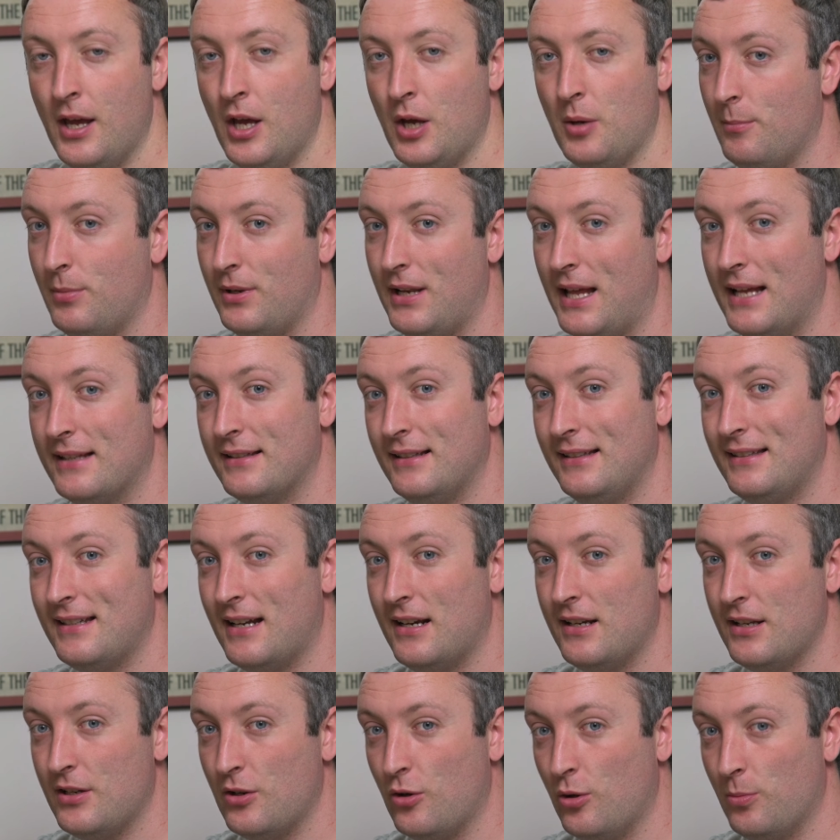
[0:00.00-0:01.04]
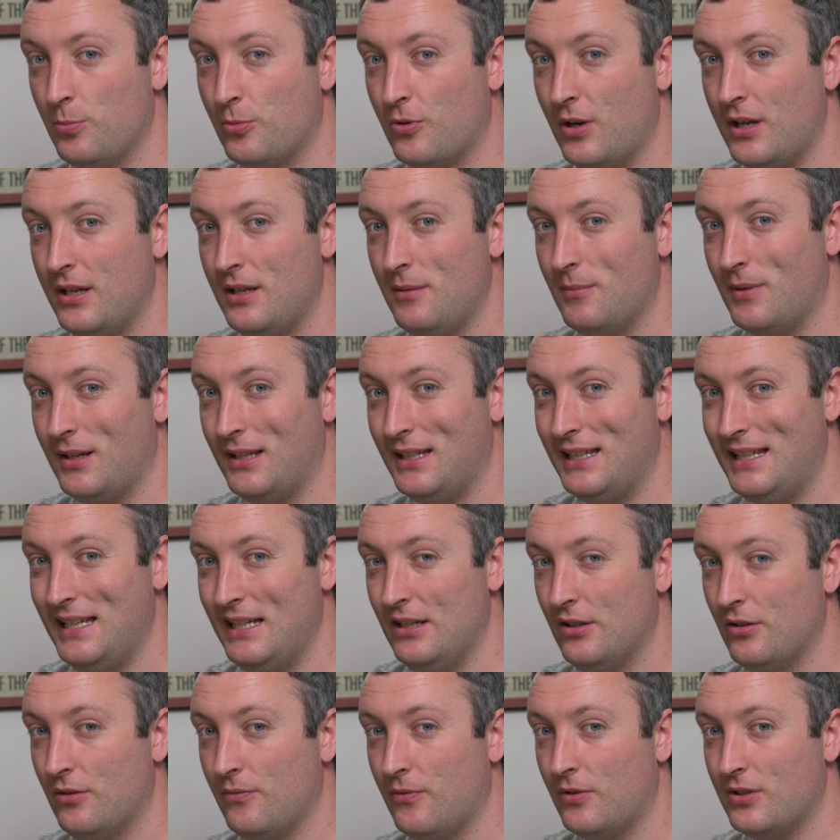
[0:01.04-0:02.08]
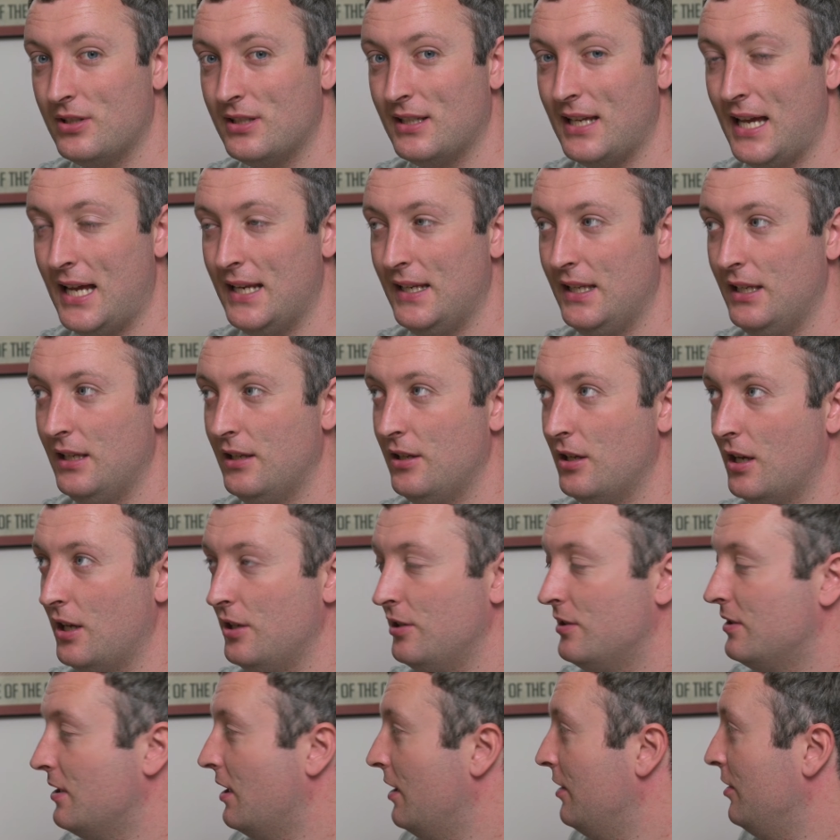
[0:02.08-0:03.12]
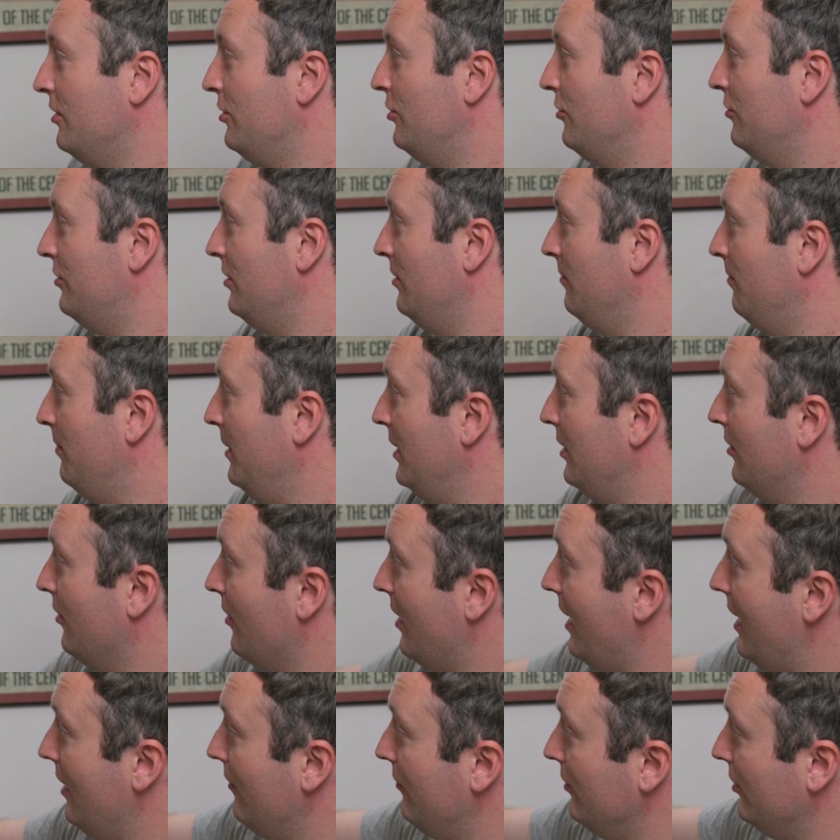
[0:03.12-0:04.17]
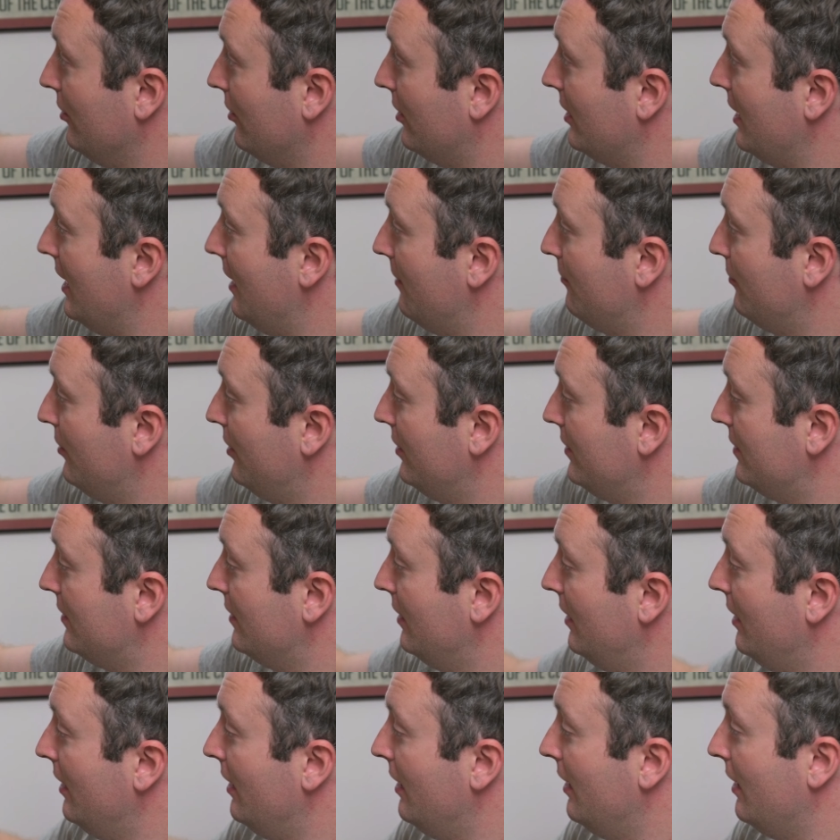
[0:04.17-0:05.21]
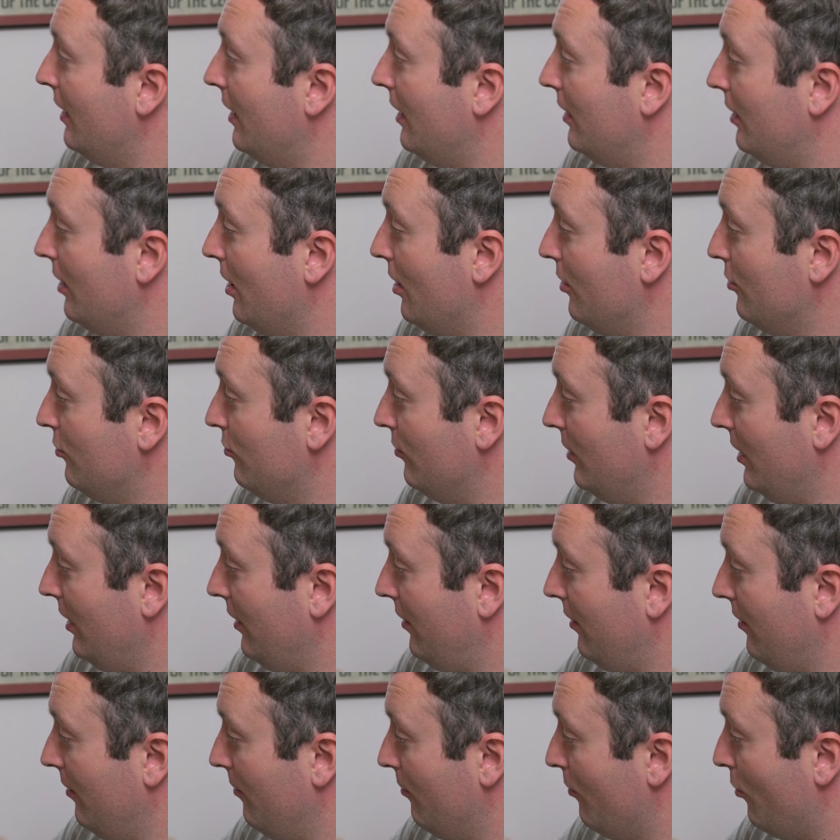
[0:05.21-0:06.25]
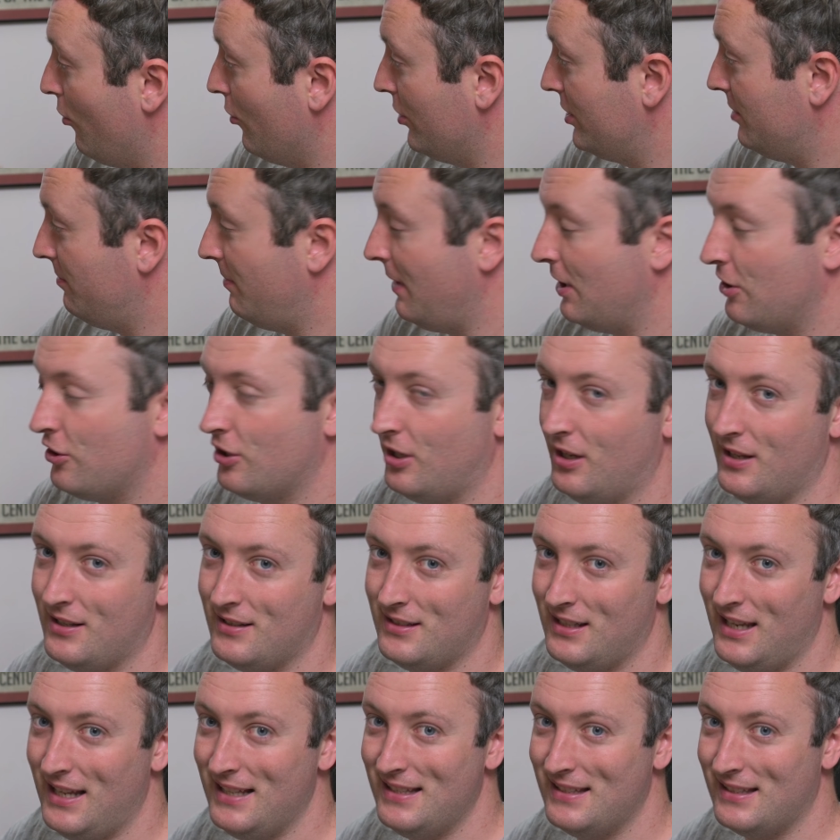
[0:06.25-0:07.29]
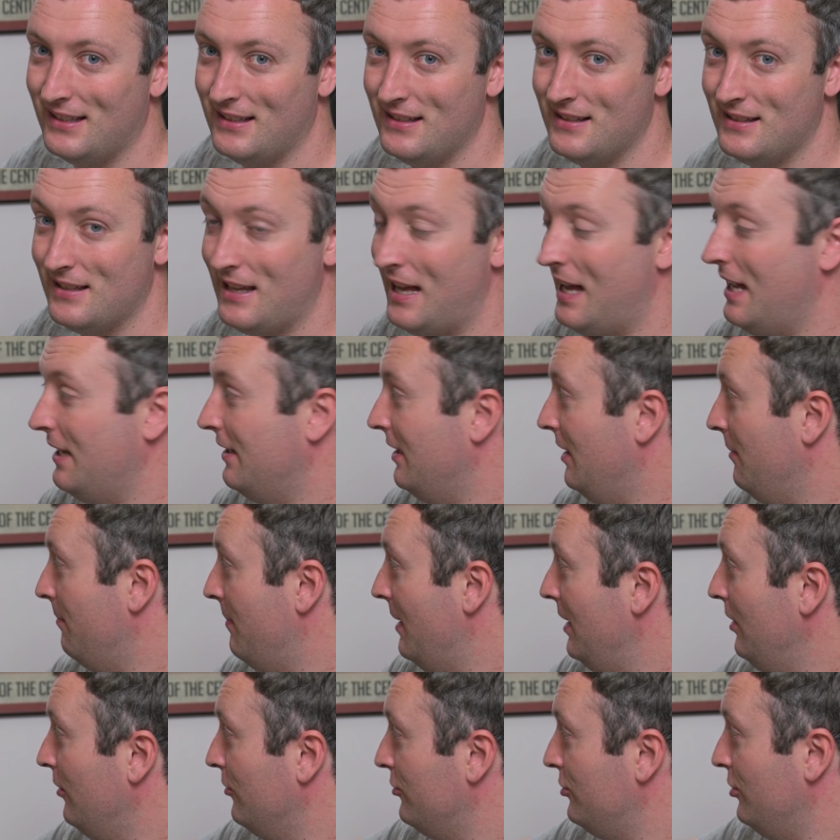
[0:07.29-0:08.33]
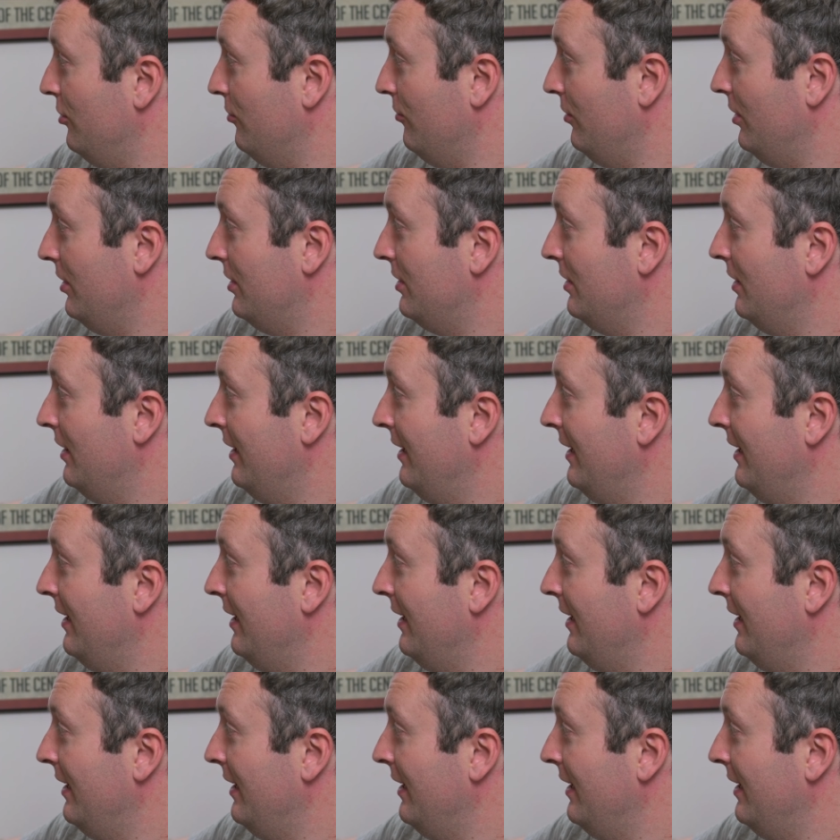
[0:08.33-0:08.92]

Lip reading: But as I started upgrading my gear for scanning and started using bigger, heavier cameras, along with more specialized lenses and a bellows unit,